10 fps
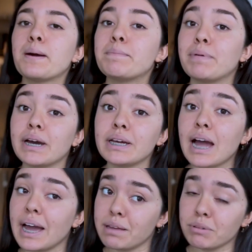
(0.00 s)
But
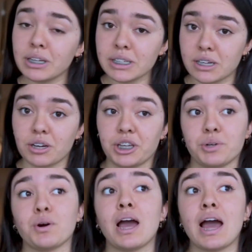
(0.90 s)
I am going to tell
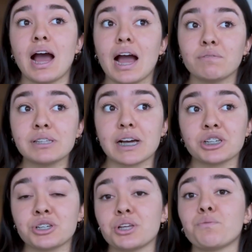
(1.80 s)
you, I was
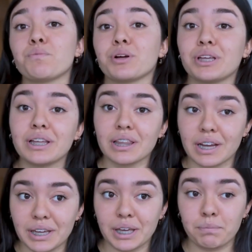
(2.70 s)
actually really
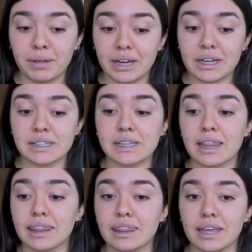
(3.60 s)
lucky because
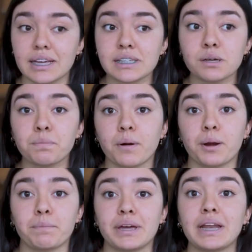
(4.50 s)
this
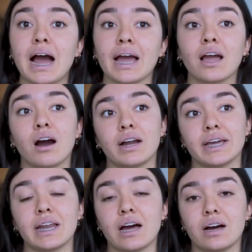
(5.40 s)
apartment I got
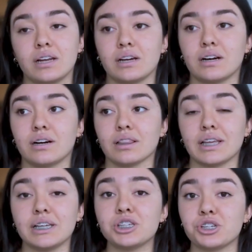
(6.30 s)
it on uh,
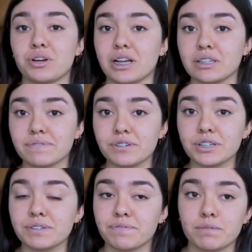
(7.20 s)
lease
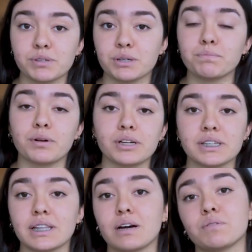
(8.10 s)
transfers from some
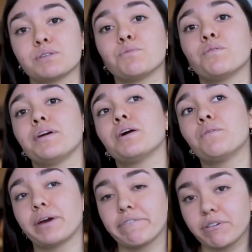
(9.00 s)
person that was moving
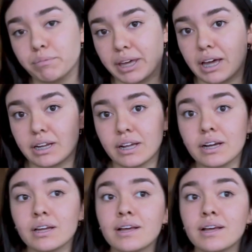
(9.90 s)
away from Canada.